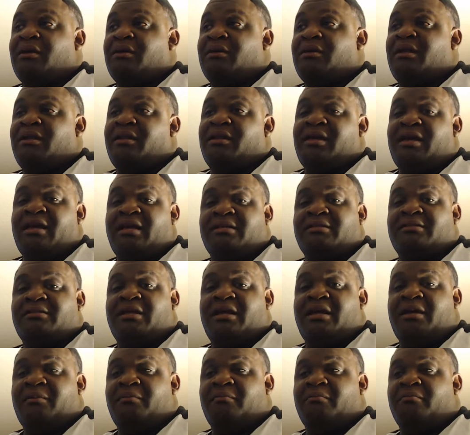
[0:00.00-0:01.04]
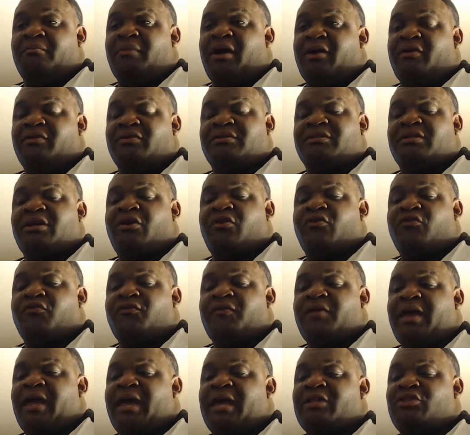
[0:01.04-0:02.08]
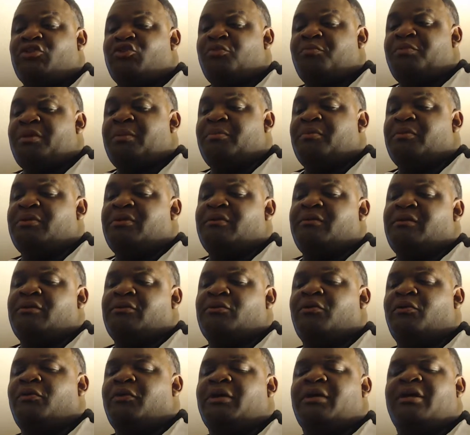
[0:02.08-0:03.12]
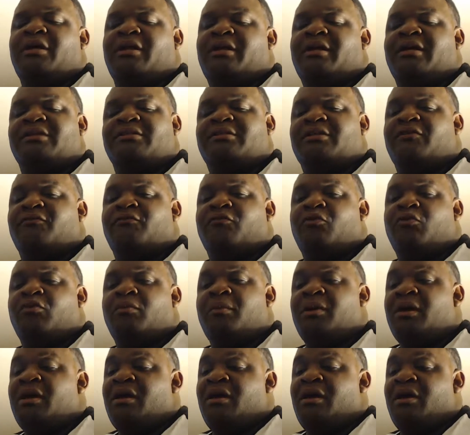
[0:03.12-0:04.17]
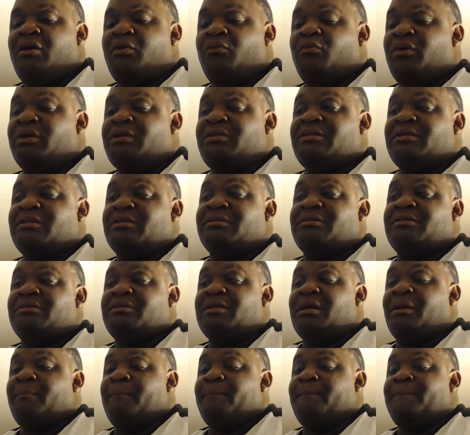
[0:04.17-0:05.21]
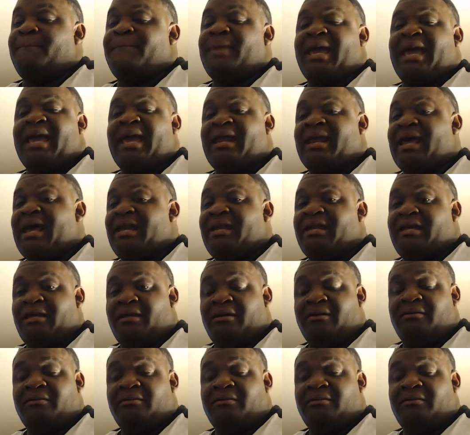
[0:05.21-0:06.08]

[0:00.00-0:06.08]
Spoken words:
Killer Instinct, Microsoft had two people do Killer Instinct for, which is bad idea,